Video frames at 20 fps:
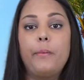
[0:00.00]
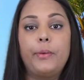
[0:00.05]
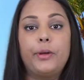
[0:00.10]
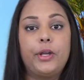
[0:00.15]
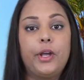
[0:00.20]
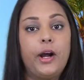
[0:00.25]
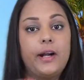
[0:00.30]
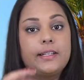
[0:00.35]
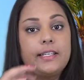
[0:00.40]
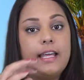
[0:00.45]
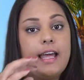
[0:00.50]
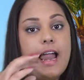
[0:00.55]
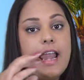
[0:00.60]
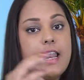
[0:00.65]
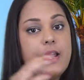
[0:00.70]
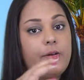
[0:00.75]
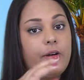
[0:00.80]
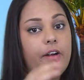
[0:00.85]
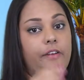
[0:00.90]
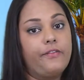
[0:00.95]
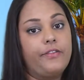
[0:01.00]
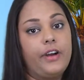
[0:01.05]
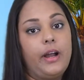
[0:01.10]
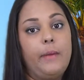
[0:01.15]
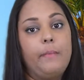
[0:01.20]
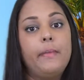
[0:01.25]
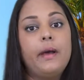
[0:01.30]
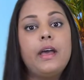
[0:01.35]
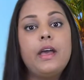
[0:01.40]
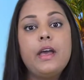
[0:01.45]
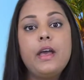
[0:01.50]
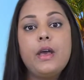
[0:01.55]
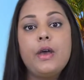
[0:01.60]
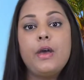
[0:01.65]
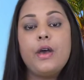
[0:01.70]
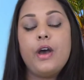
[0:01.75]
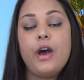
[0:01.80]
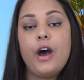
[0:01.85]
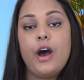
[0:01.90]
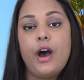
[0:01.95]
Cooked it anywhere from
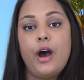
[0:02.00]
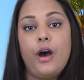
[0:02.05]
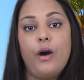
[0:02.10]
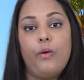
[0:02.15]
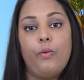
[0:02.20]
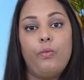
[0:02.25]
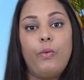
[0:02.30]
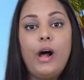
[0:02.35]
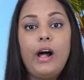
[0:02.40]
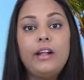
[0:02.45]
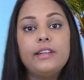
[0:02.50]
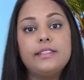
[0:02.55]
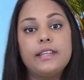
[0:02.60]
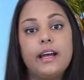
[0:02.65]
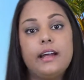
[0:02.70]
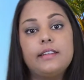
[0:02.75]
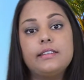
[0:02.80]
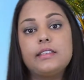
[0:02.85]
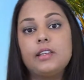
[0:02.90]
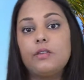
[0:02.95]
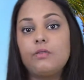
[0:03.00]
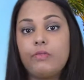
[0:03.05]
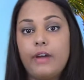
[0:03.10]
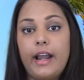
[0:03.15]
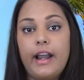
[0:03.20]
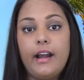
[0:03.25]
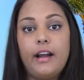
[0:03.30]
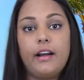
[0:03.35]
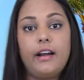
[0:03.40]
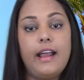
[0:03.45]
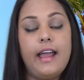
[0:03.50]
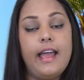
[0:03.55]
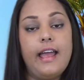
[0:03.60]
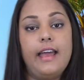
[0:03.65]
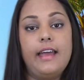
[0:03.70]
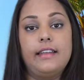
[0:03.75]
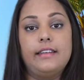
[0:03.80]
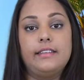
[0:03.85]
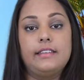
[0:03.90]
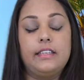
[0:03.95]
well done to rare,
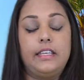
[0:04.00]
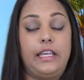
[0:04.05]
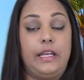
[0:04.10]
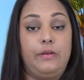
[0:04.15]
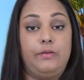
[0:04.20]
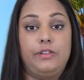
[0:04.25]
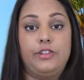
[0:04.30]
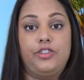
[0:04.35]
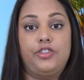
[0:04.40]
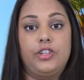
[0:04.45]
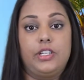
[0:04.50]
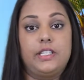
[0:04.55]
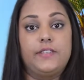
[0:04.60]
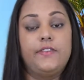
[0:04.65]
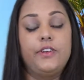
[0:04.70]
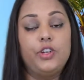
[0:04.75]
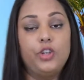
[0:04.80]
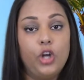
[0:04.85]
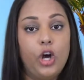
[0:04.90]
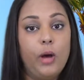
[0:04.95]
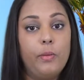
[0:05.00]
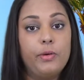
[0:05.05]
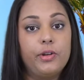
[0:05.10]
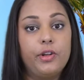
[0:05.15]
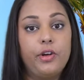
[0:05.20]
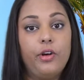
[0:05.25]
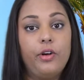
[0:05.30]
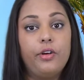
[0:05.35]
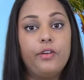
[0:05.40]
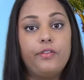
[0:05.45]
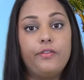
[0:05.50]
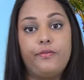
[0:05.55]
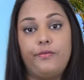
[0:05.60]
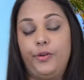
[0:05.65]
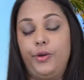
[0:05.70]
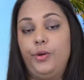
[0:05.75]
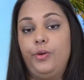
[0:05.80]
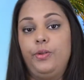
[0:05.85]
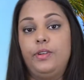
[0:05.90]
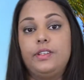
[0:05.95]
and it was just phenomenal
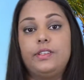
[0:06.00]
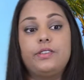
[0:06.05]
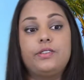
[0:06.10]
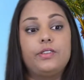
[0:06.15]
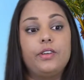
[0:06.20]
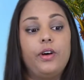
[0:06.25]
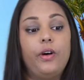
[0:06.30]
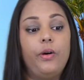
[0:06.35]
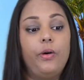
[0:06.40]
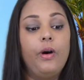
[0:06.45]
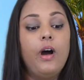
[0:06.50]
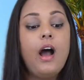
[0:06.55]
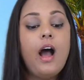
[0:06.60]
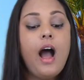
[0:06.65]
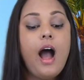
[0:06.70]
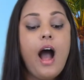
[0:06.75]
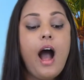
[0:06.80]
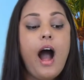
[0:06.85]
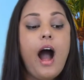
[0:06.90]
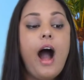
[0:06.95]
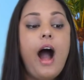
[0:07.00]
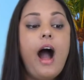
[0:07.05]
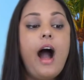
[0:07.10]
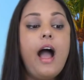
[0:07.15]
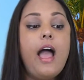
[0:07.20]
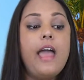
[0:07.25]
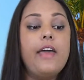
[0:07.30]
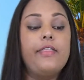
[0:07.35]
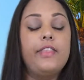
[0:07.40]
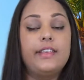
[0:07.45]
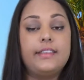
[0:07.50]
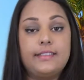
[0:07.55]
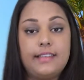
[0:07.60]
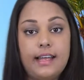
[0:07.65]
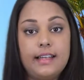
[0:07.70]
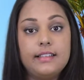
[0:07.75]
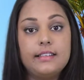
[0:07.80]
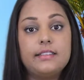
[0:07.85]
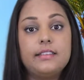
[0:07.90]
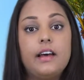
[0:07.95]
food. So in the
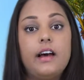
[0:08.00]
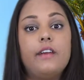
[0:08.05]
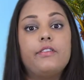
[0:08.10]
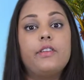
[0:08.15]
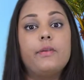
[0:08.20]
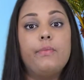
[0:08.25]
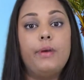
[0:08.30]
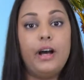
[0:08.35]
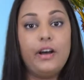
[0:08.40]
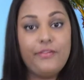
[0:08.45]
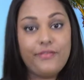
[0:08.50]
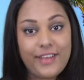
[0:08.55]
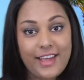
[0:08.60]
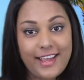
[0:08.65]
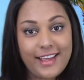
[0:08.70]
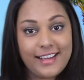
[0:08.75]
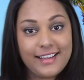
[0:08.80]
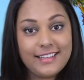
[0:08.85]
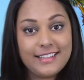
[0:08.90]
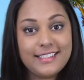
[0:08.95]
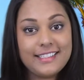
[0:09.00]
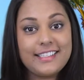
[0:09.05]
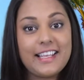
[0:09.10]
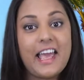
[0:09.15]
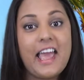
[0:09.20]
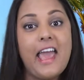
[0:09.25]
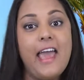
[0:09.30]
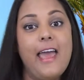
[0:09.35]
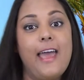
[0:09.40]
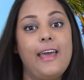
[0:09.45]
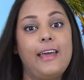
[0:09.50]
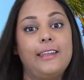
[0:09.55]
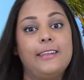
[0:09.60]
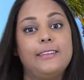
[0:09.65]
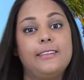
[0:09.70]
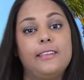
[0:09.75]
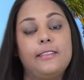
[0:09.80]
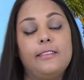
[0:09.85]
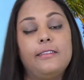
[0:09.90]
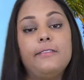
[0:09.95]
sense of the buffets
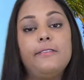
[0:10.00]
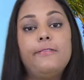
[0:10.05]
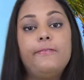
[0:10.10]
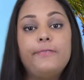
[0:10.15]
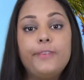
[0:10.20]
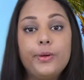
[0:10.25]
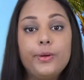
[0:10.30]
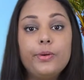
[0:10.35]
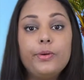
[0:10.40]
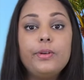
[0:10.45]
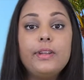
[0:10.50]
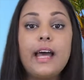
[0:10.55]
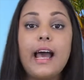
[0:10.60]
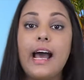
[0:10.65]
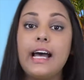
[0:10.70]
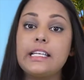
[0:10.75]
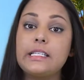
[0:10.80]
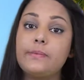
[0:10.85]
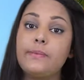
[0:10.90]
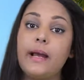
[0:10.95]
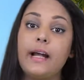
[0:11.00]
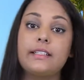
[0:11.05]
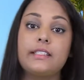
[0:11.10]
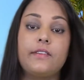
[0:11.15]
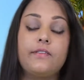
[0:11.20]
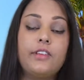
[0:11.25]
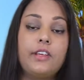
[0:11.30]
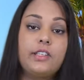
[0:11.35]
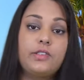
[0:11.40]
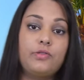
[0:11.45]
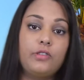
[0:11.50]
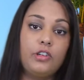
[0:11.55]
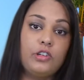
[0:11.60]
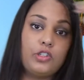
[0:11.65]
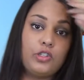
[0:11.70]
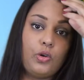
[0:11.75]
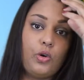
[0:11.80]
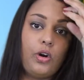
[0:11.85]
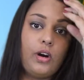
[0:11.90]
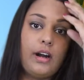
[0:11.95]
and the food aspect of this
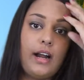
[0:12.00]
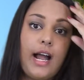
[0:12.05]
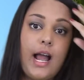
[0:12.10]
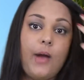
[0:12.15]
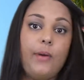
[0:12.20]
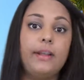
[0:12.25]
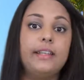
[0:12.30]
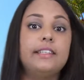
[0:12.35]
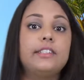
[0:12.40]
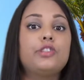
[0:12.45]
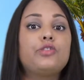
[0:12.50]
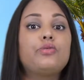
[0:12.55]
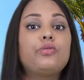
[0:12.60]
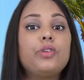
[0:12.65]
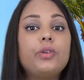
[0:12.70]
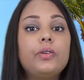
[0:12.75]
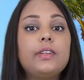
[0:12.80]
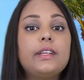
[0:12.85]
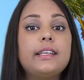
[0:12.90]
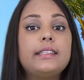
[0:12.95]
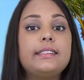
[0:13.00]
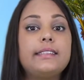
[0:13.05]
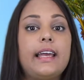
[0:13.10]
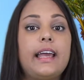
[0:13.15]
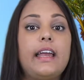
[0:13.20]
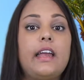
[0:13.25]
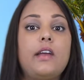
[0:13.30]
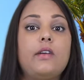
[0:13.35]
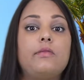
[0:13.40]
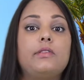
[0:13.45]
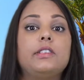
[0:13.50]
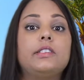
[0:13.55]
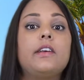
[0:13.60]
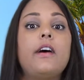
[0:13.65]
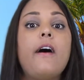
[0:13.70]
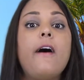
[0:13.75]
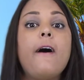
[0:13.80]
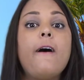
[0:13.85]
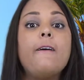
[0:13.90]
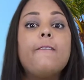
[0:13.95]
resort, I would truly say it was
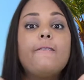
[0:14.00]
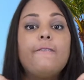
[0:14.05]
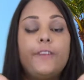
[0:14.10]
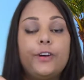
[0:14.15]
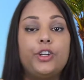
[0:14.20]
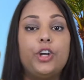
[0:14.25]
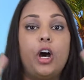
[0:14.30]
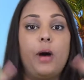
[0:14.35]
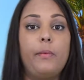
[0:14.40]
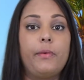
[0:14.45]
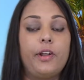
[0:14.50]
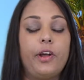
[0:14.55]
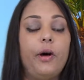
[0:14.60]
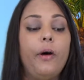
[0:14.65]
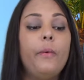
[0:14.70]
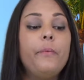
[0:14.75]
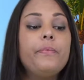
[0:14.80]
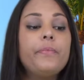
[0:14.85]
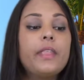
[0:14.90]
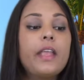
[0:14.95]
phenomenal.